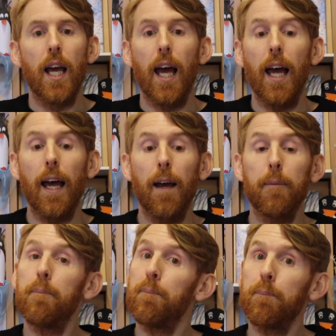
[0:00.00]

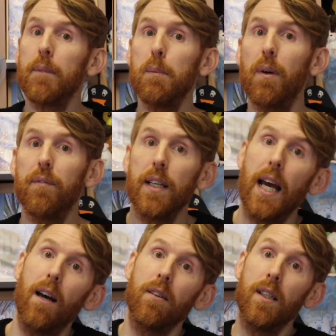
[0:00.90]
But for
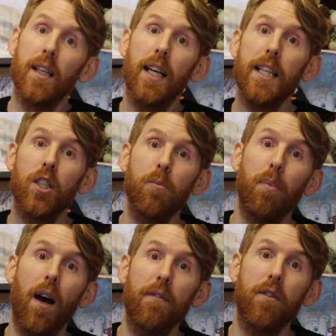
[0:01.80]
now, it's
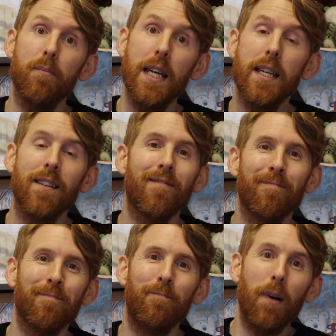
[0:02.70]
goodbye from me.
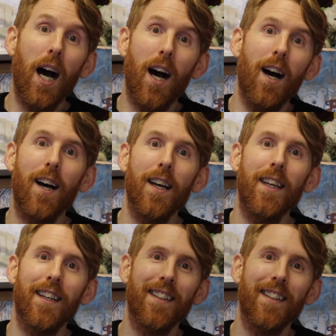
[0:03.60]
Bye.